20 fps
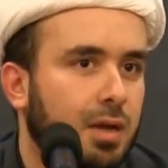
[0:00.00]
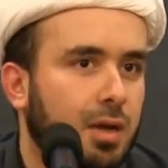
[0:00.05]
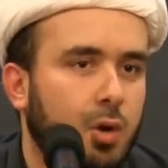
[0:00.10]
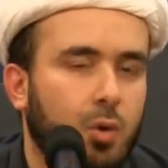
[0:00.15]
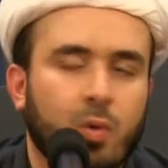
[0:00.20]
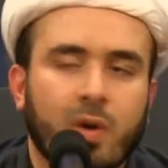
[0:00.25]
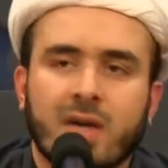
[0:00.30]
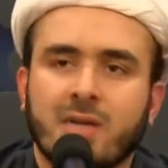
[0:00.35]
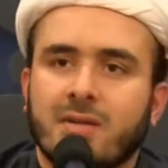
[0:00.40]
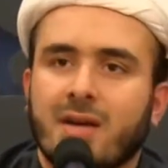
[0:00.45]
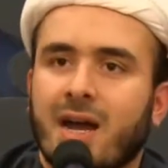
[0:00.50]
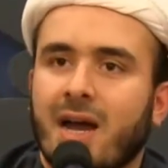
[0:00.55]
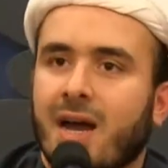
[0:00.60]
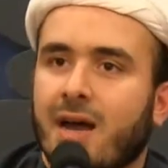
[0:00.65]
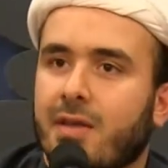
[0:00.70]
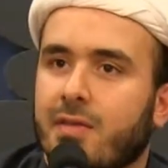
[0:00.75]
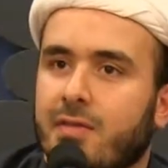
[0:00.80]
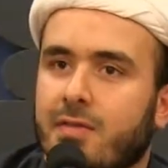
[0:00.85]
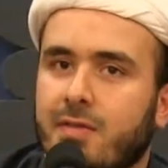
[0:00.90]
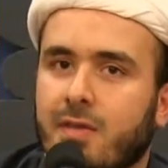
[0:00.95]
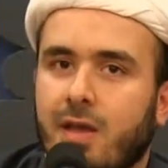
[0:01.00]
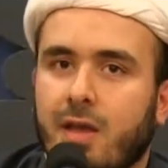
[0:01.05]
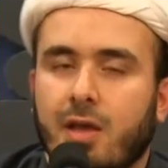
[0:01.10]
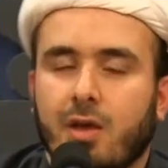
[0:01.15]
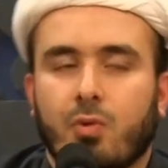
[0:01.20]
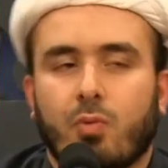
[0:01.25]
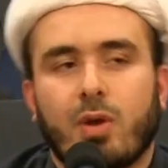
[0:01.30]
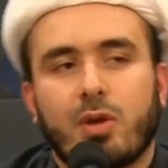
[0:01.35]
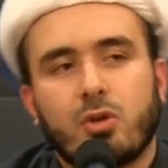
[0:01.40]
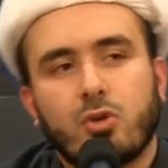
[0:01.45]
Whereas
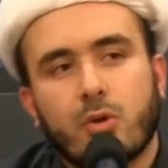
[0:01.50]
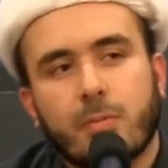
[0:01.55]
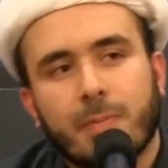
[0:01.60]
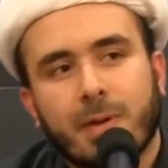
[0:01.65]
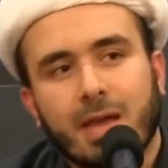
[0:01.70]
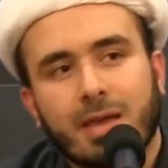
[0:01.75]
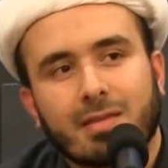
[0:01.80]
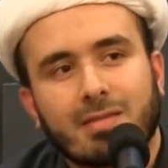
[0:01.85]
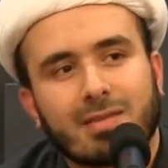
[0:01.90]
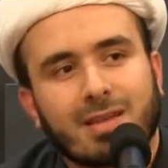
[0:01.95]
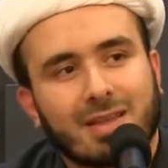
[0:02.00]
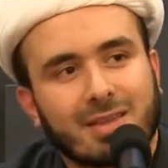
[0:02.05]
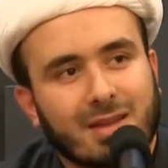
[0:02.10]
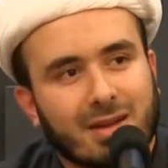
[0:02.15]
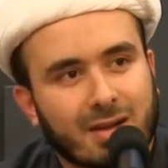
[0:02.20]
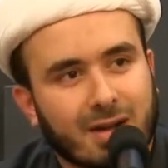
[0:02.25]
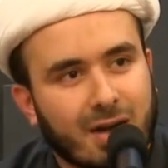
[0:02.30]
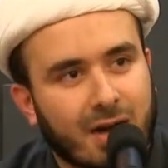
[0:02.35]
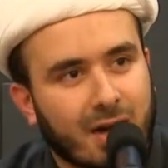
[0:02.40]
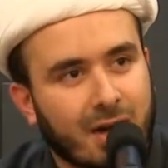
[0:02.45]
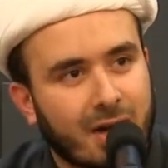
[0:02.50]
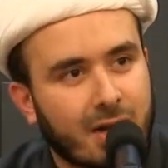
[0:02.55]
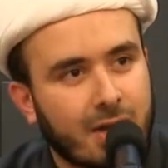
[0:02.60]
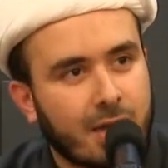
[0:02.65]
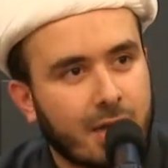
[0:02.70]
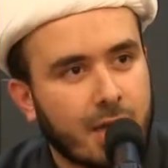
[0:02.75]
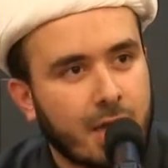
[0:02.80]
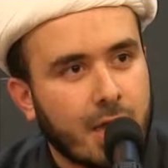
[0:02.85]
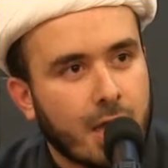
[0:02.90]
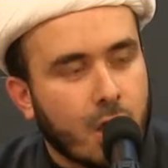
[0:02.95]
when you pay sadaqah,
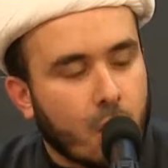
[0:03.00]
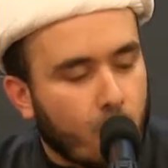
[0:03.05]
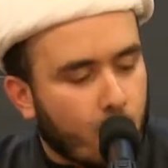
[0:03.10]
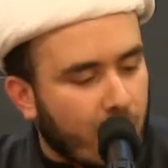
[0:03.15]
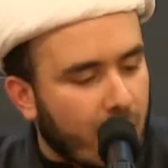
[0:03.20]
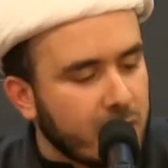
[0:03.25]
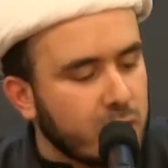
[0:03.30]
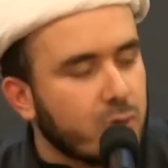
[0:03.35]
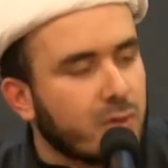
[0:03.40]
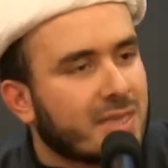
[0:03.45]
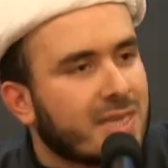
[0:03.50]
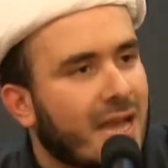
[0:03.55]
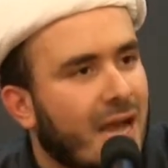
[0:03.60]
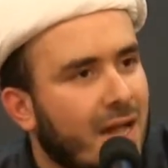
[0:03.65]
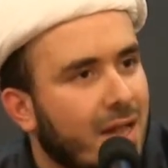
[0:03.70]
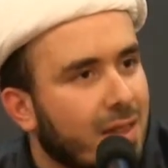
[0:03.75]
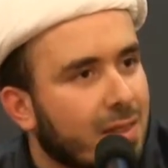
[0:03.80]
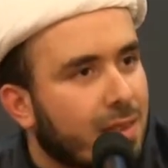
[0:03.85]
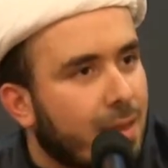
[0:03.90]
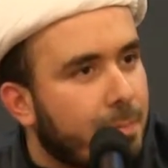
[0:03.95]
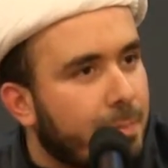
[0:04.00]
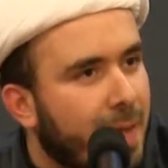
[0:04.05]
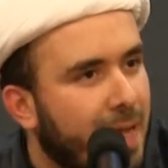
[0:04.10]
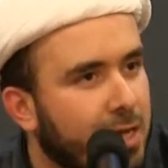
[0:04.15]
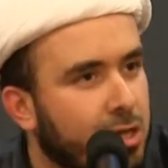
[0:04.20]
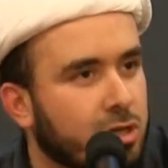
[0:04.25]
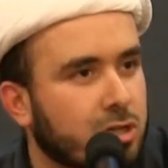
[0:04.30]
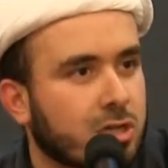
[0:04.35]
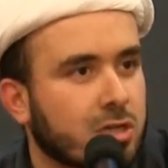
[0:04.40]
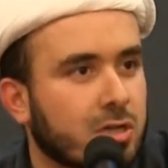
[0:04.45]
when you tell the
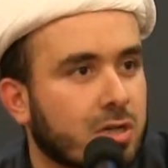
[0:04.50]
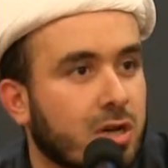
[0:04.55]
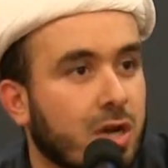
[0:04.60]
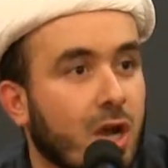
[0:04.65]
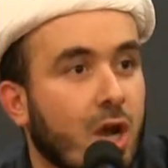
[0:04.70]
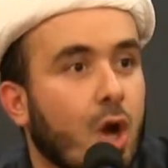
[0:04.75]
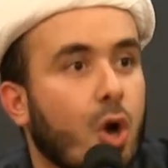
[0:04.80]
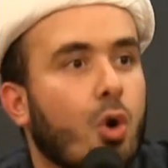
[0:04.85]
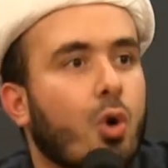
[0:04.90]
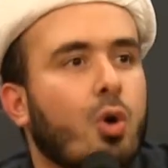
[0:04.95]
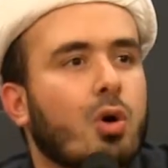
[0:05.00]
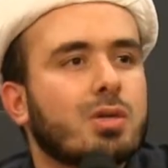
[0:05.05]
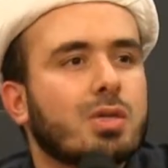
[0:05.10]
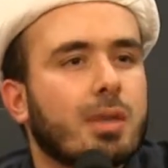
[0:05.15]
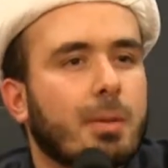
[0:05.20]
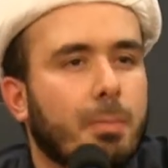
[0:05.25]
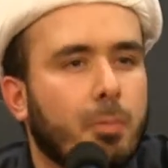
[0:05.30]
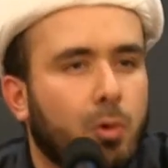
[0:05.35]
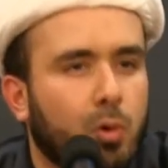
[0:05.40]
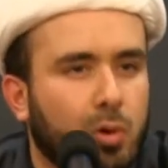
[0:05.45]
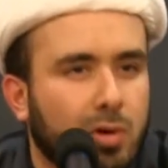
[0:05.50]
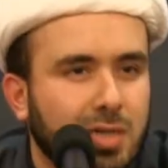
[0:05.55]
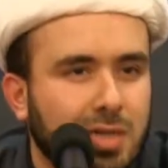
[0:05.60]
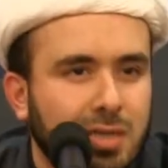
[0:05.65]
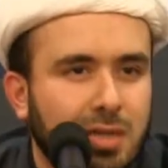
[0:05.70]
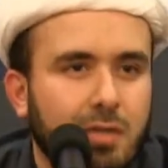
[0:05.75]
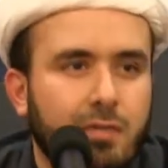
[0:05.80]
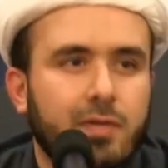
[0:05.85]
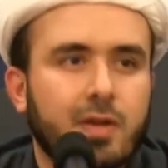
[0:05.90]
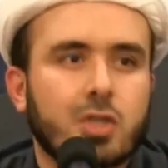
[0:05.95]
beggar or the poor
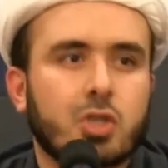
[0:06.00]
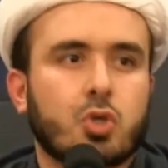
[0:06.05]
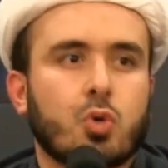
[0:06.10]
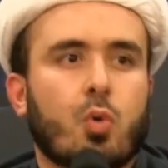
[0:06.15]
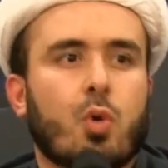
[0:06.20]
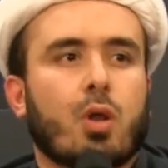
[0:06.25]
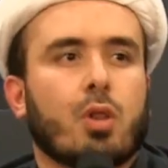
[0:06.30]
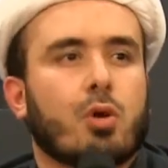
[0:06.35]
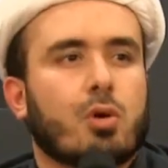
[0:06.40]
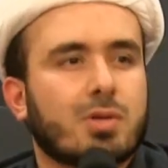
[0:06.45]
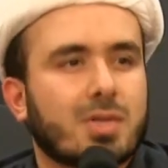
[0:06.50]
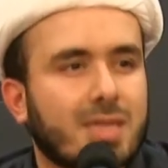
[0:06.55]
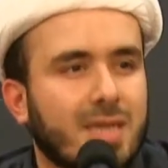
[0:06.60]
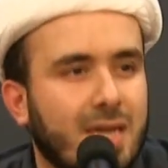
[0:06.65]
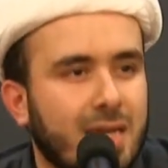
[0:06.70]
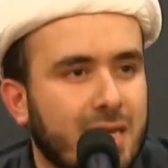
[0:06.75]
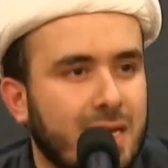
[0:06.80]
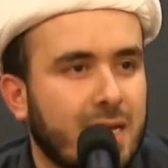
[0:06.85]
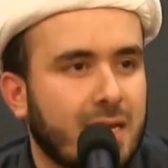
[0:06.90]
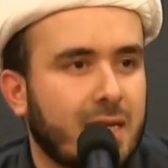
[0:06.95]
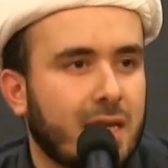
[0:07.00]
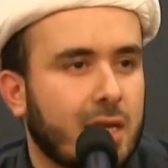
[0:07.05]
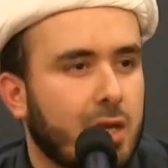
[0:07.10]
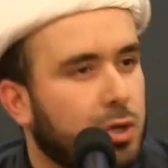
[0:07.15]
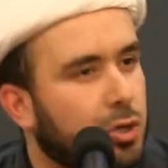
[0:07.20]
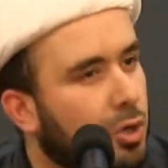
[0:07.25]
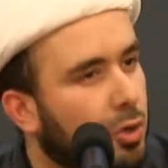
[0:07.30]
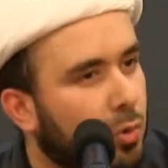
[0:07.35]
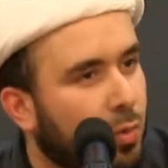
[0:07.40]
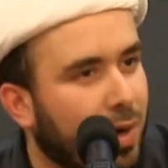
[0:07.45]
individual or the needy, you
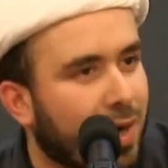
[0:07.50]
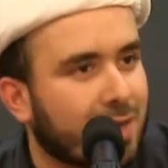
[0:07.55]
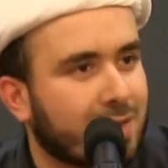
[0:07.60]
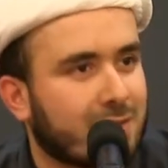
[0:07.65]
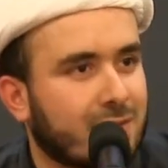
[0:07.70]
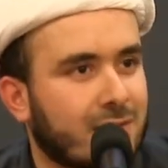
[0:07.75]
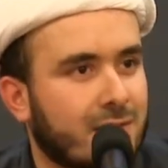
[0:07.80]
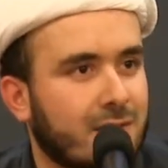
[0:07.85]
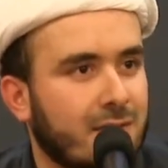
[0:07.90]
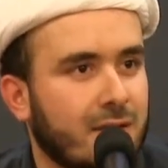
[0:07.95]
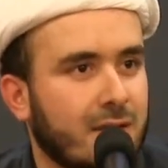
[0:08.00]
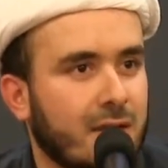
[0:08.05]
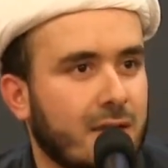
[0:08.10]
know what?